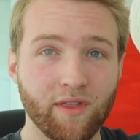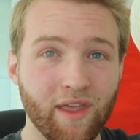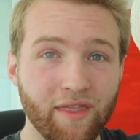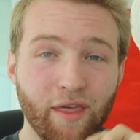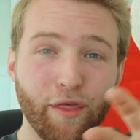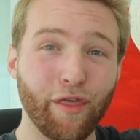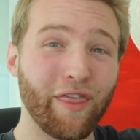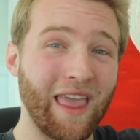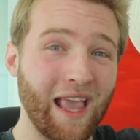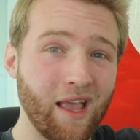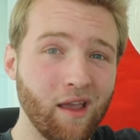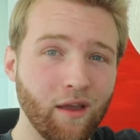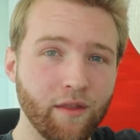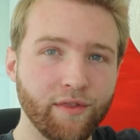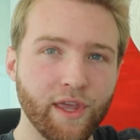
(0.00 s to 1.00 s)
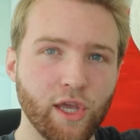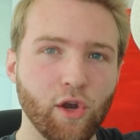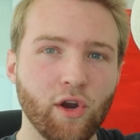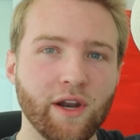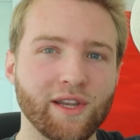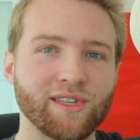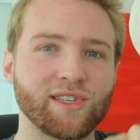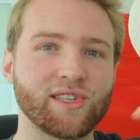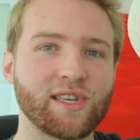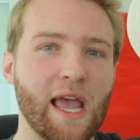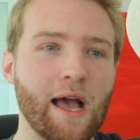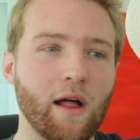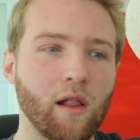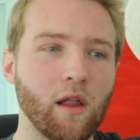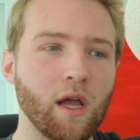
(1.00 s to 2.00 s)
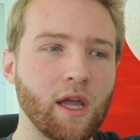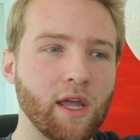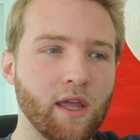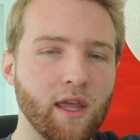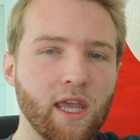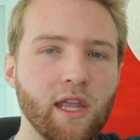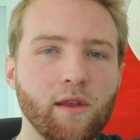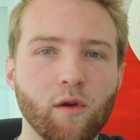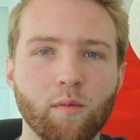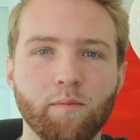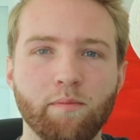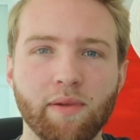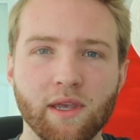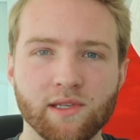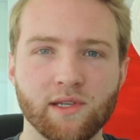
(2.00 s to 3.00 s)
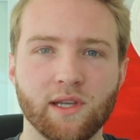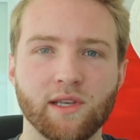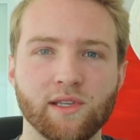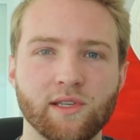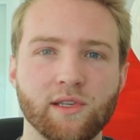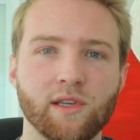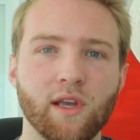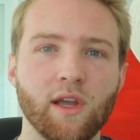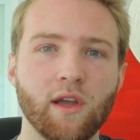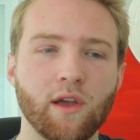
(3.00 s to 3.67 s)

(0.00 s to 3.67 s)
the thing that you're going to sell in your business.